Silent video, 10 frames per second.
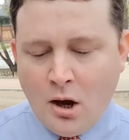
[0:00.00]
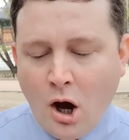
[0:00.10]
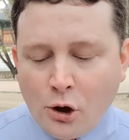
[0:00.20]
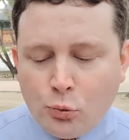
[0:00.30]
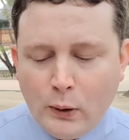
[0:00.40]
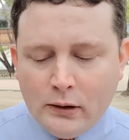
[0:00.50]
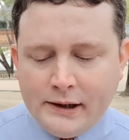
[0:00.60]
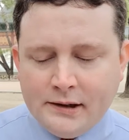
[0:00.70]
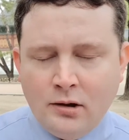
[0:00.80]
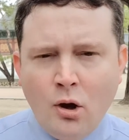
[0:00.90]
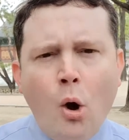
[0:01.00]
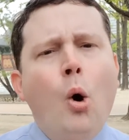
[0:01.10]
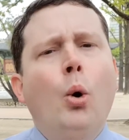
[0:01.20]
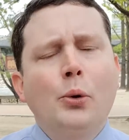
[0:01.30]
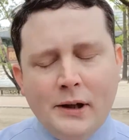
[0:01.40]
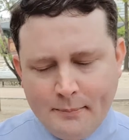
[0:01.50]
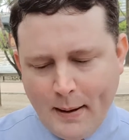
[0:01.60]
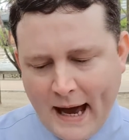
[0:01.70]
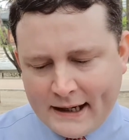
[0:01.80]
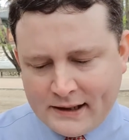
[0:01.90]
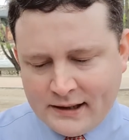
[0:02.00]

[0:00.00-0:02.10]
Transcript: Unwilling, holding back,